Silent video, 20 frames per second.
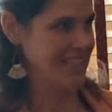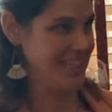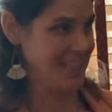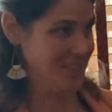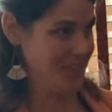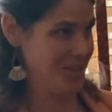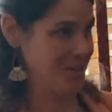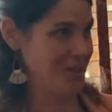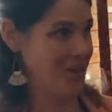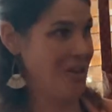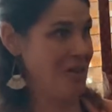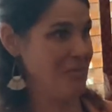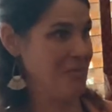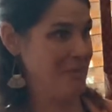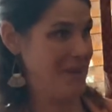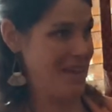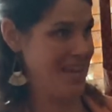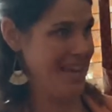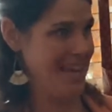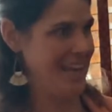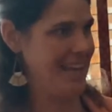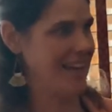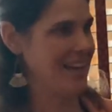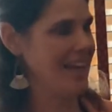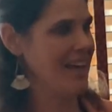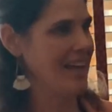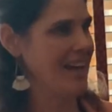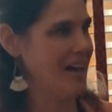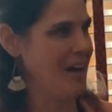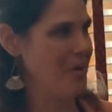consult me,
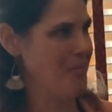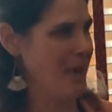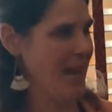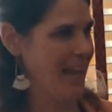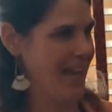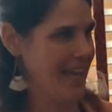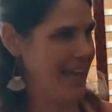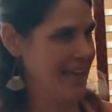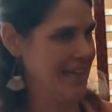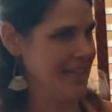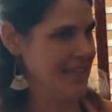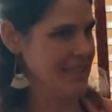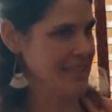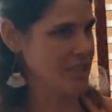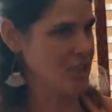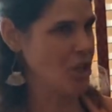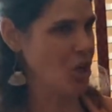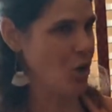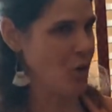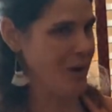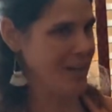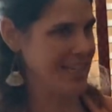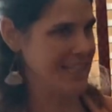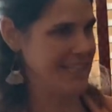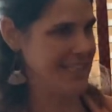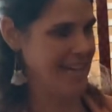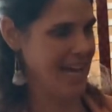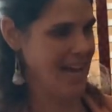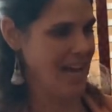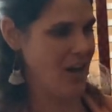and going
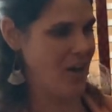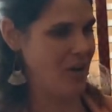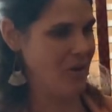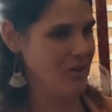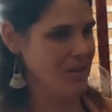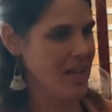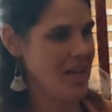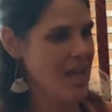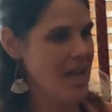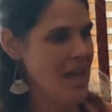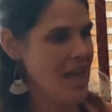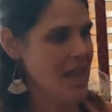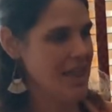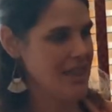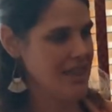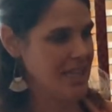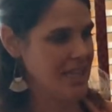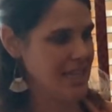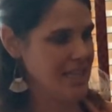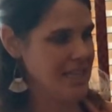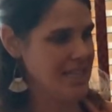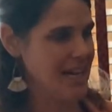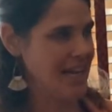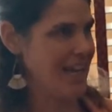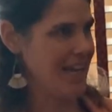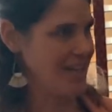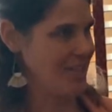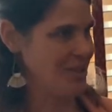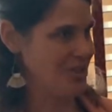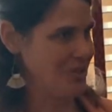down the
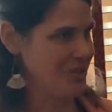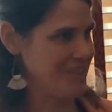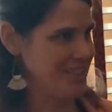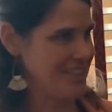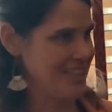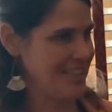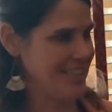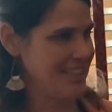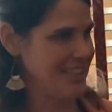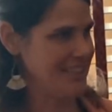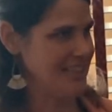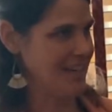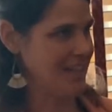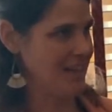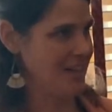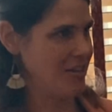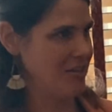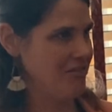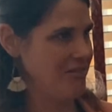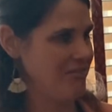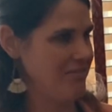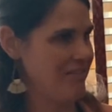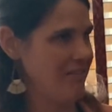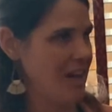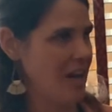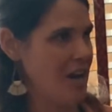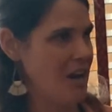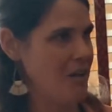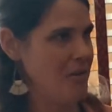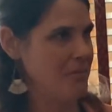diagnoses of
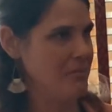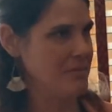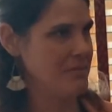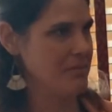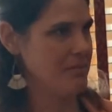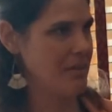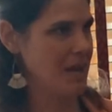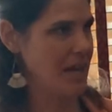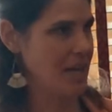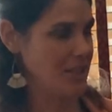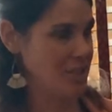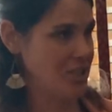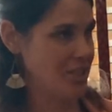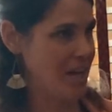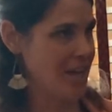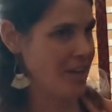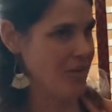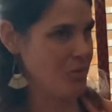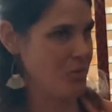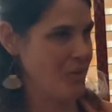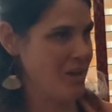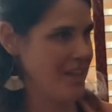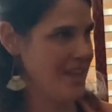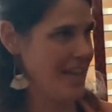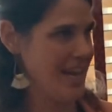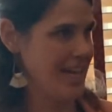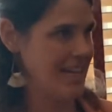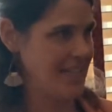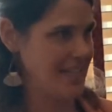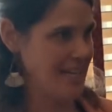a child with
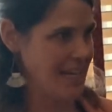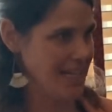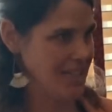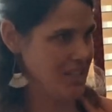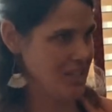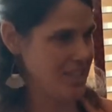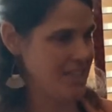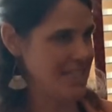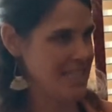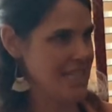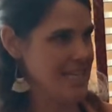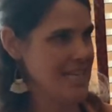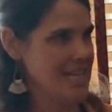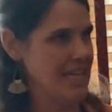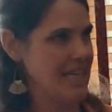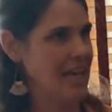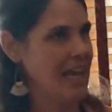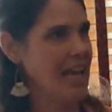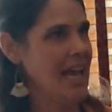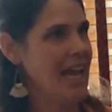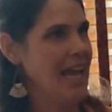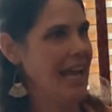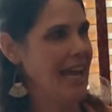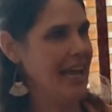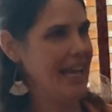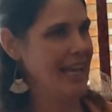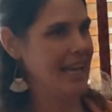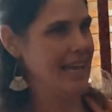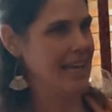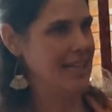ADHD
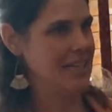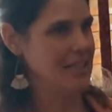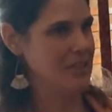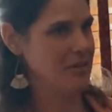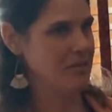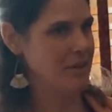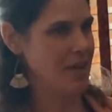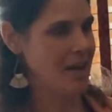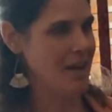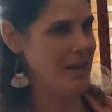and